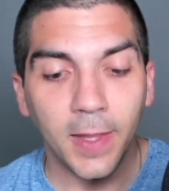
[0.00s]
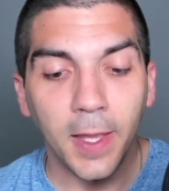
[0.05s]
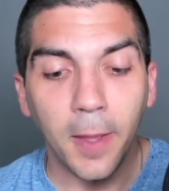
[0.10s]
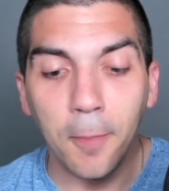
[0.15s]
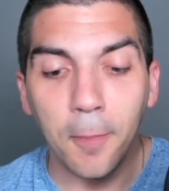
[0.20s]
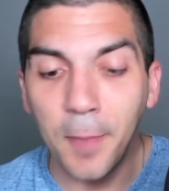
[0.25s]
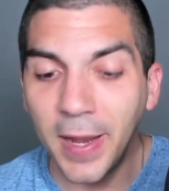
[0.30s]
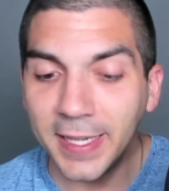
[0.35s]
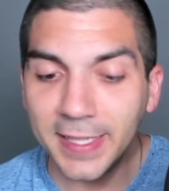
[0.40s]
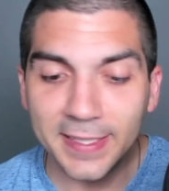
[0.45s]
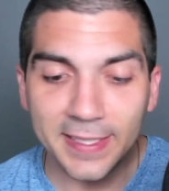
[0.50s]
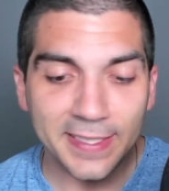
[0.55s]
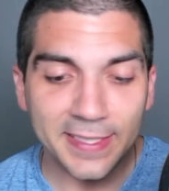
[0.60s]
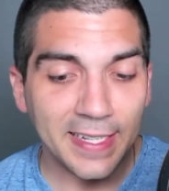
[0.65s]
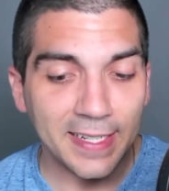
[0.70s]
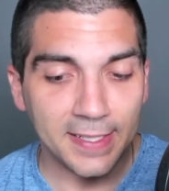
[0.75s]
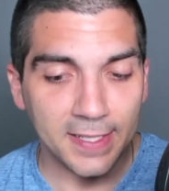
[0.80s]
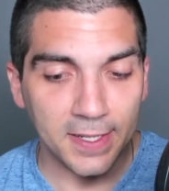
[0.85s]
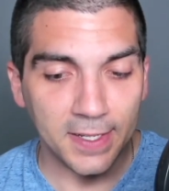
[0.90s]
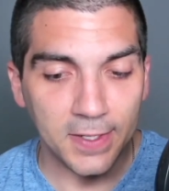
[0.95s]
Many
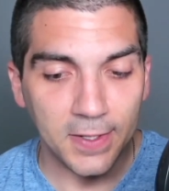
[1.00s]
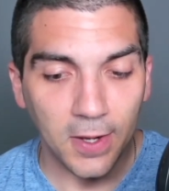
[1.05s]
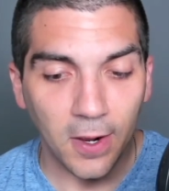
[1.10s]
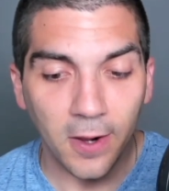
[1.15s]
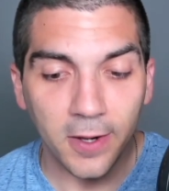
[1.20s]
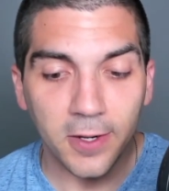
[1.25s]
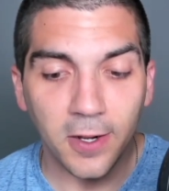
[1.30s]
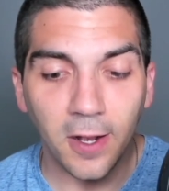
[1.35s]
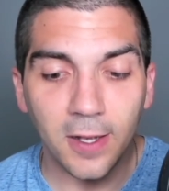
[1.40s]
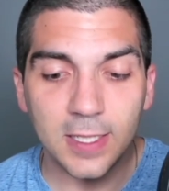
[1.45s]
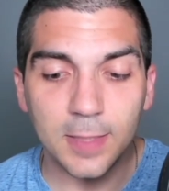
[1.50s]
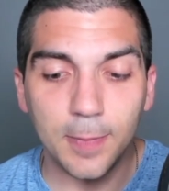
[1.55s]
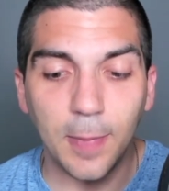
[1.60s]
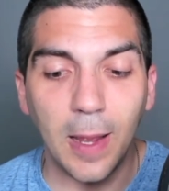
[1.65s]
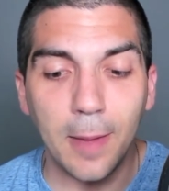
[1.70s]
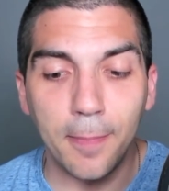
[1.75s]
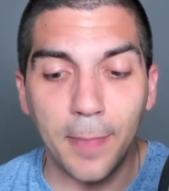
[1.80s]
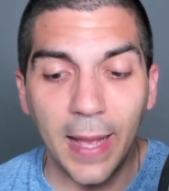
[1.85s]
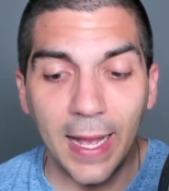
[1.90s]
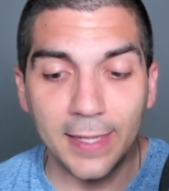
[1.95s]
diseases are caused by
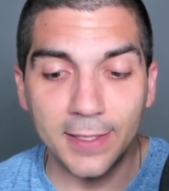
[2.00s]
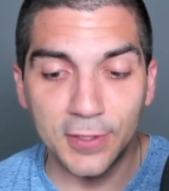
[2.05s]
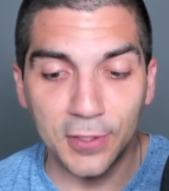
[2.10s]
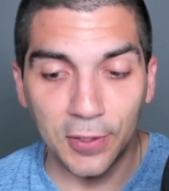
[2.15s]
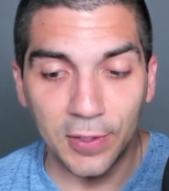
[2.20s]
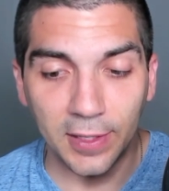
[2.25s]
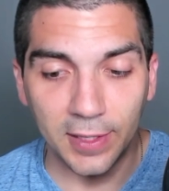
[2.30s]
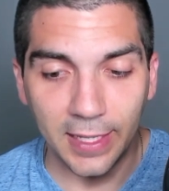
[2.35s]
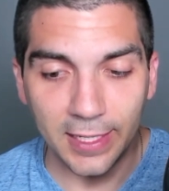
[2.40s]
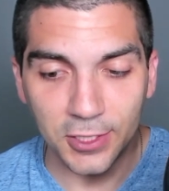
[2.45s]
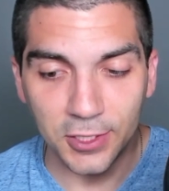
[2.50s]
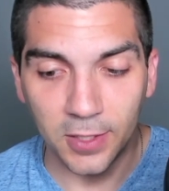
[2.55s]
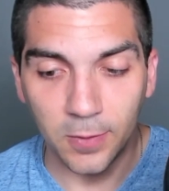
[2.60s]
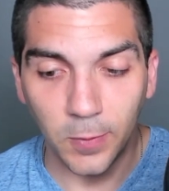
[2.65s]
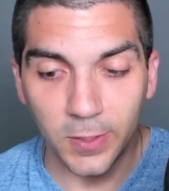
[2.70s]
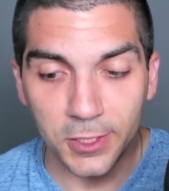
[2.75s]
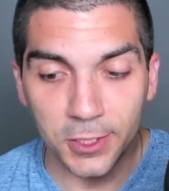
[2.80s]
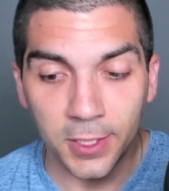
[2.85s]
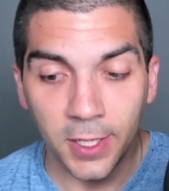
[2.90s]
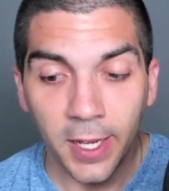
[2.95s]
bad circulation,
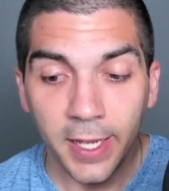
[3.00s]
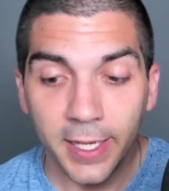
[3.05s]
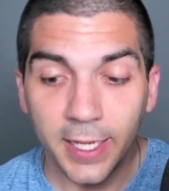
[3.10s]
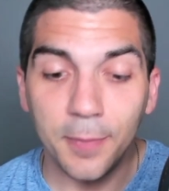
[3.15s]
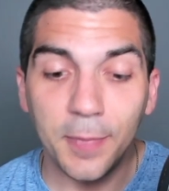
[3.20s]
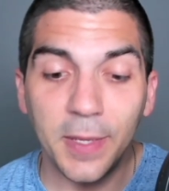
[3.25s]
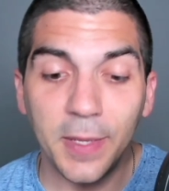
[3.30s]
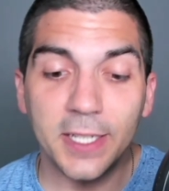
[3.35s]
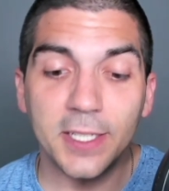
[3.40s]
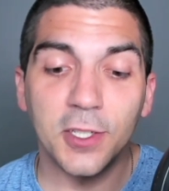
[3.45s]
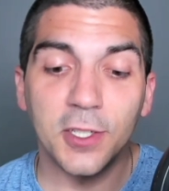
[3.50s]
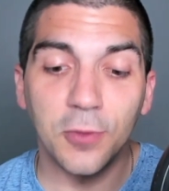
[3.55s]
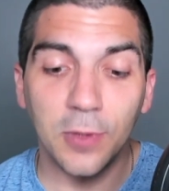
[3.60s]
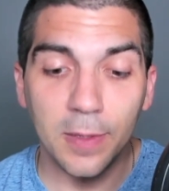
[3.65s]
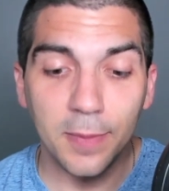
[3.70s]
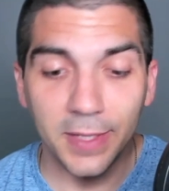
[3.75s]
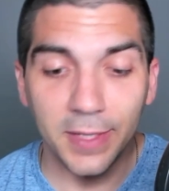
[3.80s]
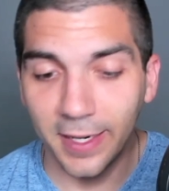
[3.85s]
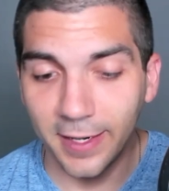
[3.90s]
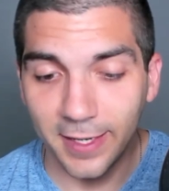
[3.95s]
which can be
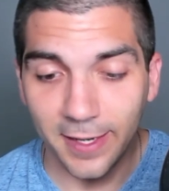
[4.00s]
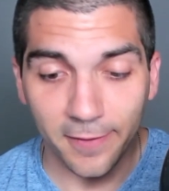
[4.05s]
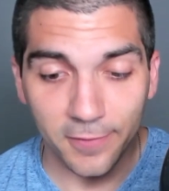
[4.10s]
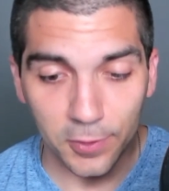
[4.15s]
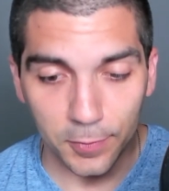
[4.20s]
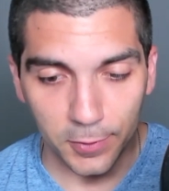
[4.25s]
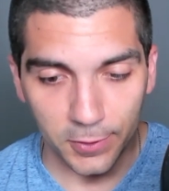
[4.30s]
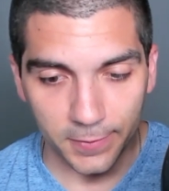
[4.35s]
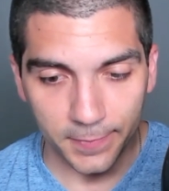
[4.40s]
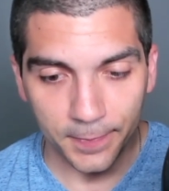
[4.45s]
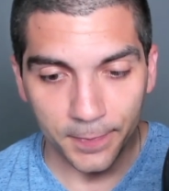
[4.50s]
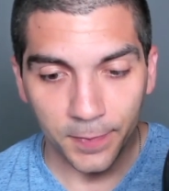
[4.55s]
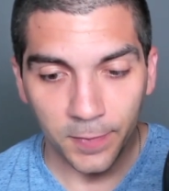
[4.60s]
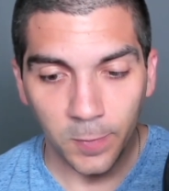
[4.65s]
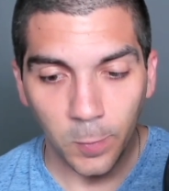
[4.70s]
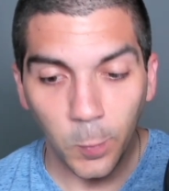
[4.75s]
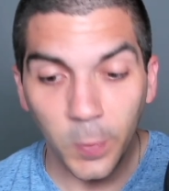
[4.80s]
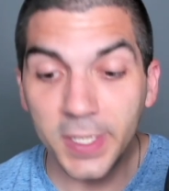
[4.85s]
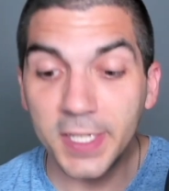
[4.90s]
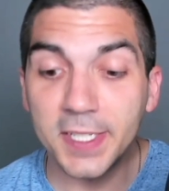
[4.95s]
extremely uncomfortable.
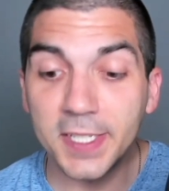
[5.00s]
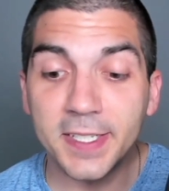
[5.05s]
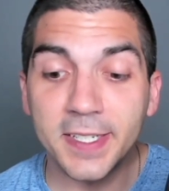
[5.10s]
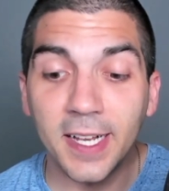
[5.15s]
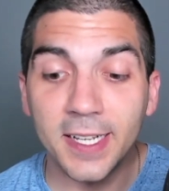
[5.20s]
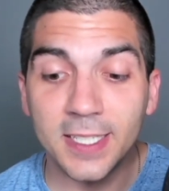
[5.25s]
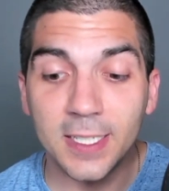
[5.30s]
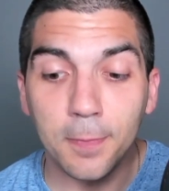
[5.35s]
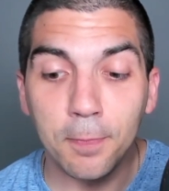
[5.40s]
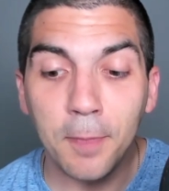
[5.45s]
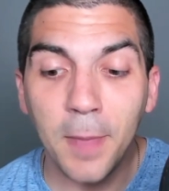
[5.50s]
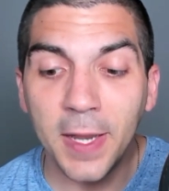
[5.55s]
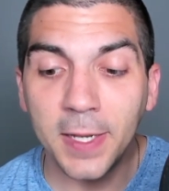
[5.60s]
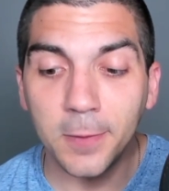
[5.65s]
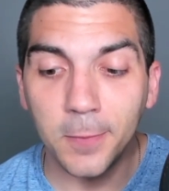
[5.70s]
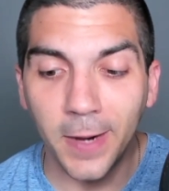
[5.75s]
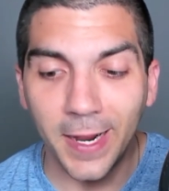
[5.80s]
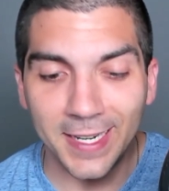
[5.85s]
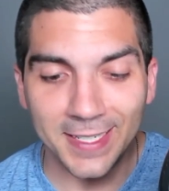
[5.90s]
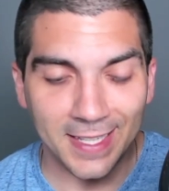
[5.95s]
We discussed many
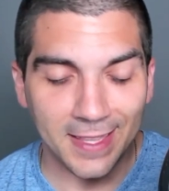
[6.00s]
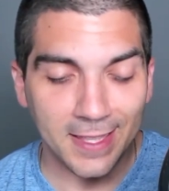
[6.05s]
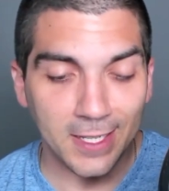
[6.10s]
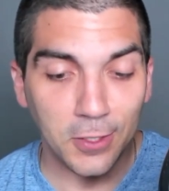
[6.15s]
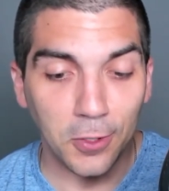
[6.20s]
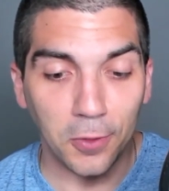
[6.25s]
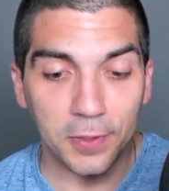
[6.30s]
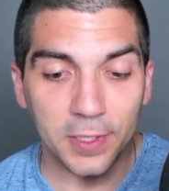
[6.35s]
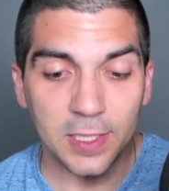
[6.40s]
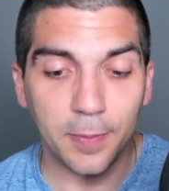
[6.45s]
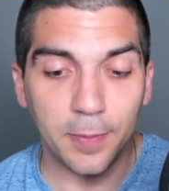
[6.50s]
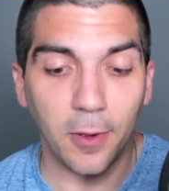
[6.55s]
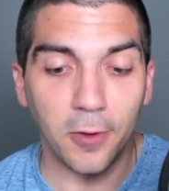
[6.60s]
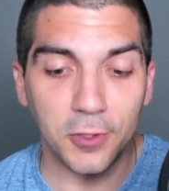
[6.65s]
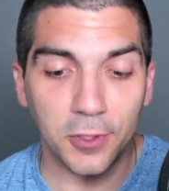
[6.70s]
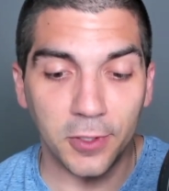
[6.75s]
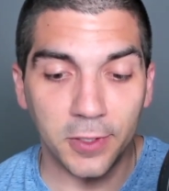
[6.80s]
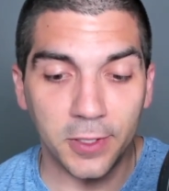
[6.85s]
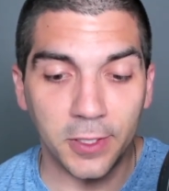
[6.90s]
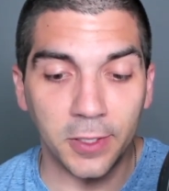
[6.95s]
ways that the cold
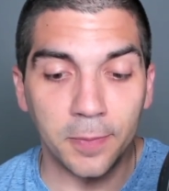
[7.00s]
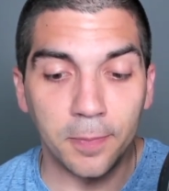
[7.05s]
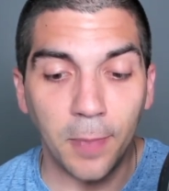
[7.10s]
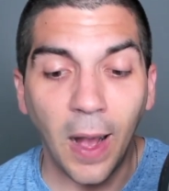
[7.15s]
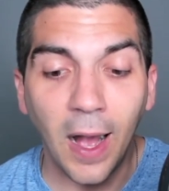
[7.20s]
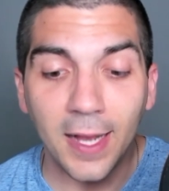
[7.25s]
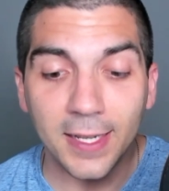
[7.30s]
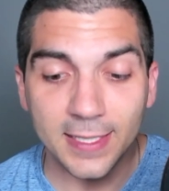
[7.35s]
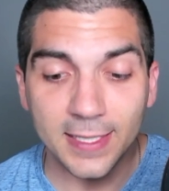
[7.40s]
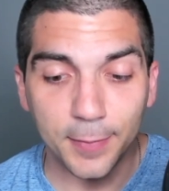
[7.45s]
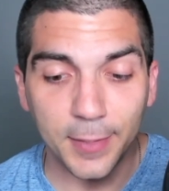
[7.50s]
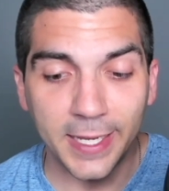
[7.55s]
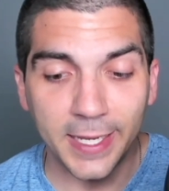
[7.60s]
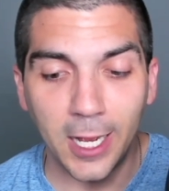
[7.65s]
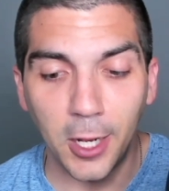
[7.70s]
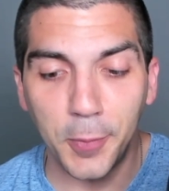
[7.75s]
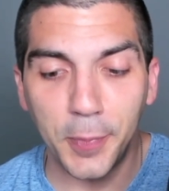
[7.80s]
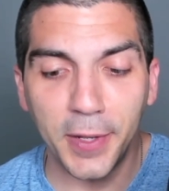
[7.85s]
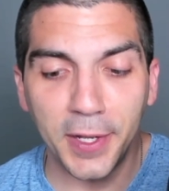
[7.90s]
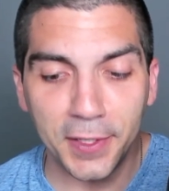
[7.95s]
exposure could possibly
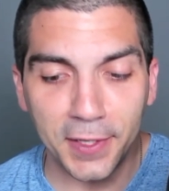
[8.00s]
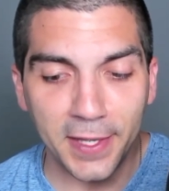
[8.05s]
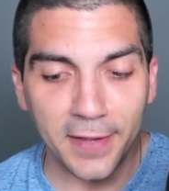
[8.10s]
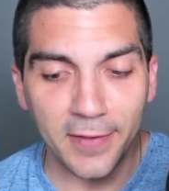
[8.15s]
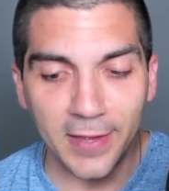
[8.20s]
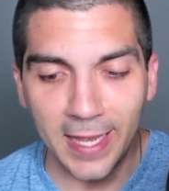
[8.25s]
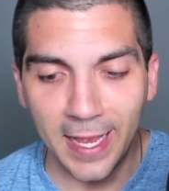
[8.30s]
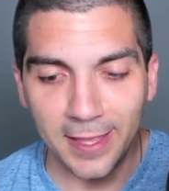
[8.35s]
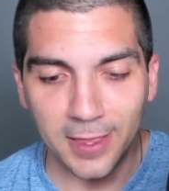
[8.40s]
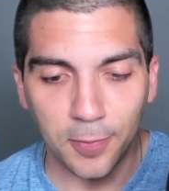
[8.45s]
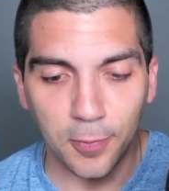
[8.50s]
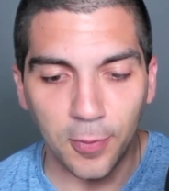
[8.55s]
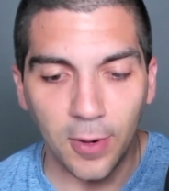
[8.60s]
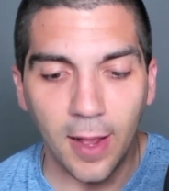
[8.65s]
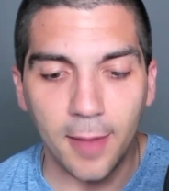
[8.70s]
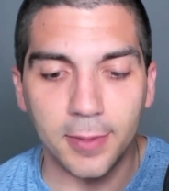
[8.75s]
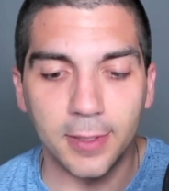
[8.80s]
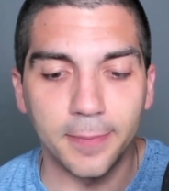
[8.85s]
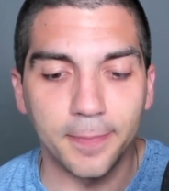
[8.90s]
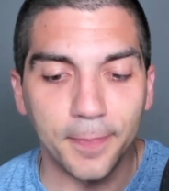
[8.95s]
help alleviate the
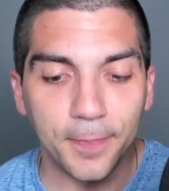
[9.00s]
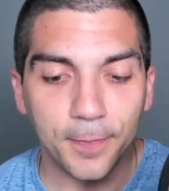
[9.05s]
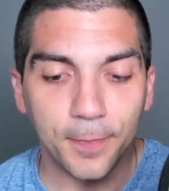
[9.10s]
problem.